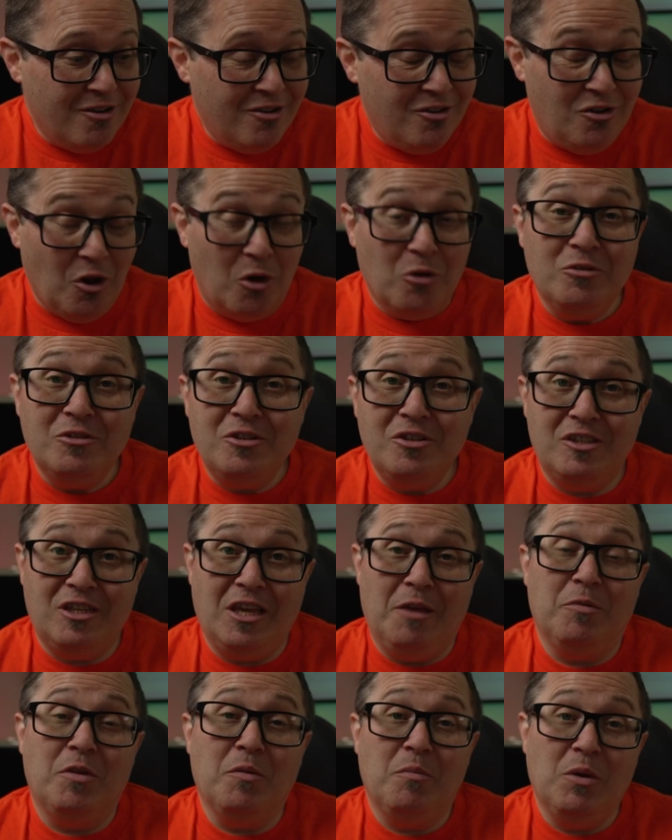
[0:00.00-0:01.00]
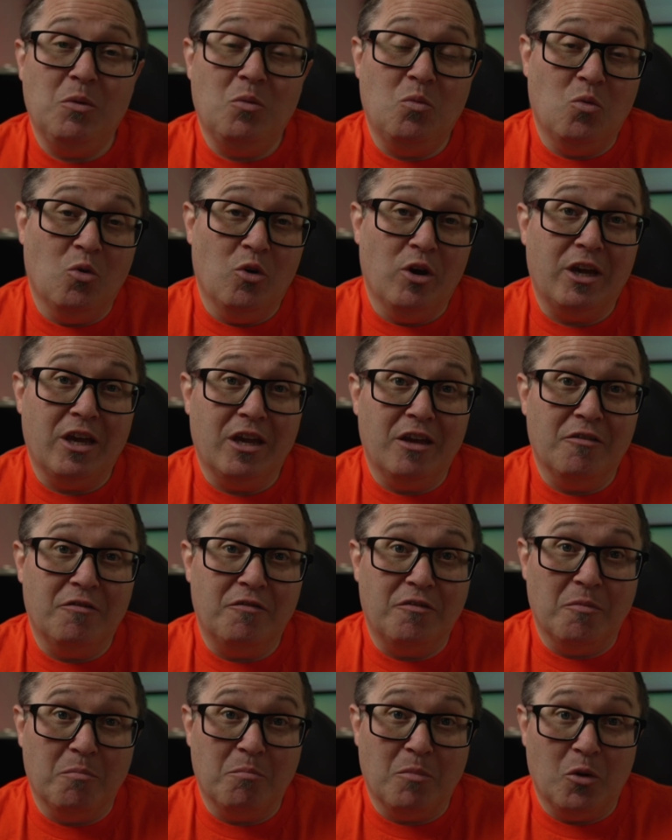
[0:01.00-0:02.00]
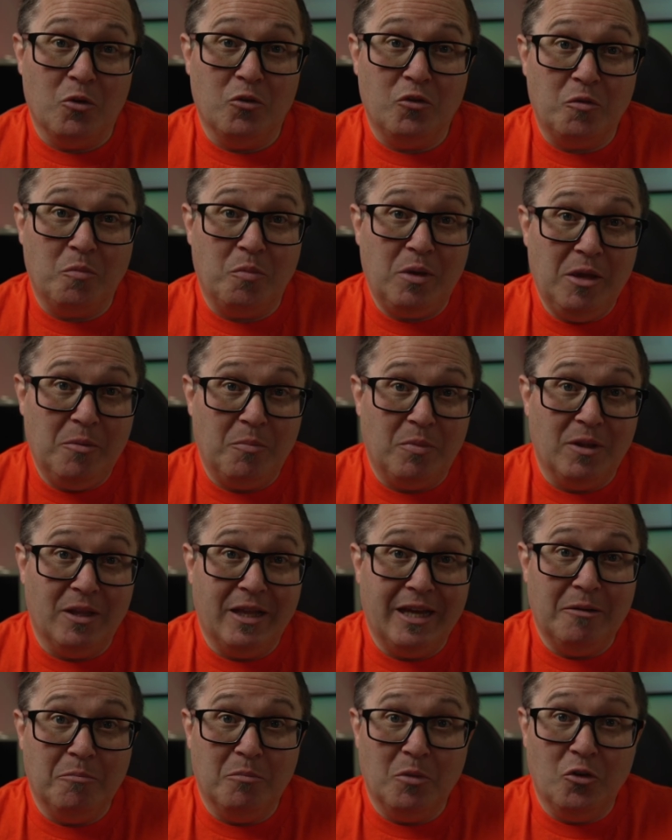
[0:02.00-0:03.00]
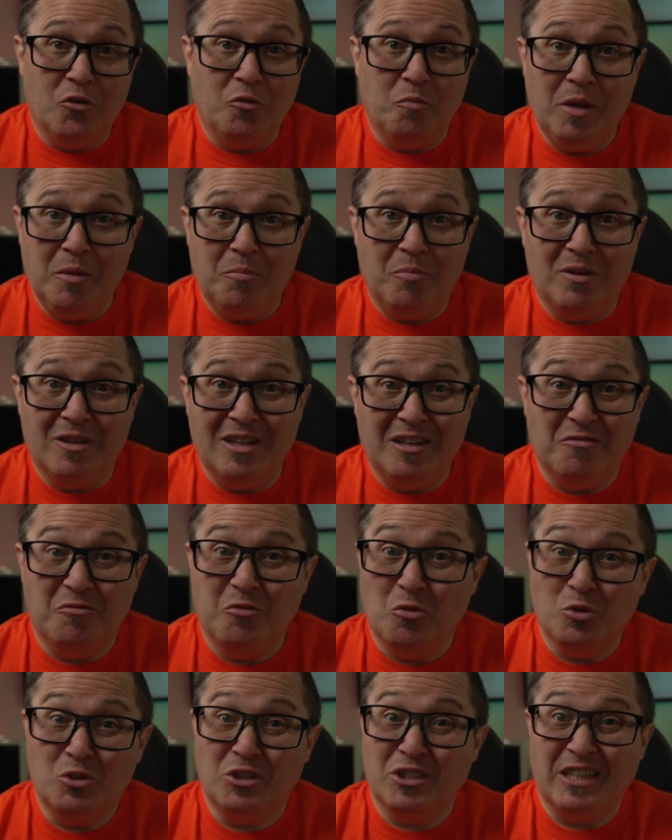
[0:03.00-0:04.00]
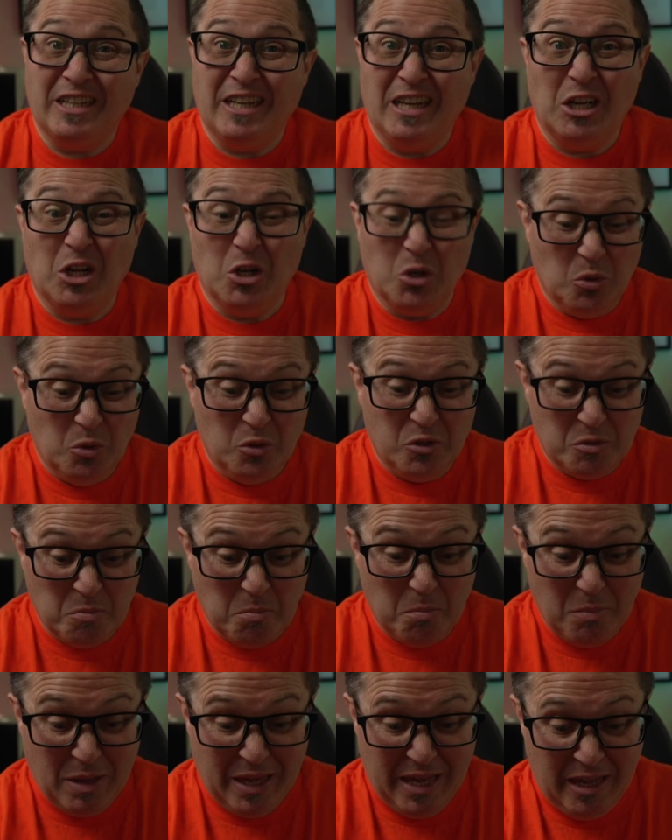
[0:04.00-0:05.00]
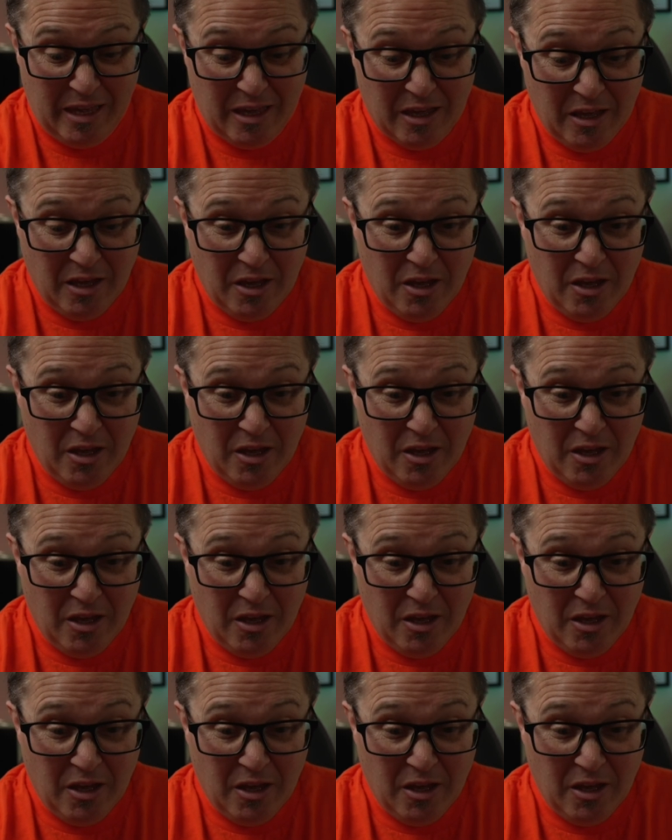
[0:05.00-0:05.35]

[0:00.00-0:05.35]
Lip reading: don't seem to be working for most people, and most people, unfortunately, includes me.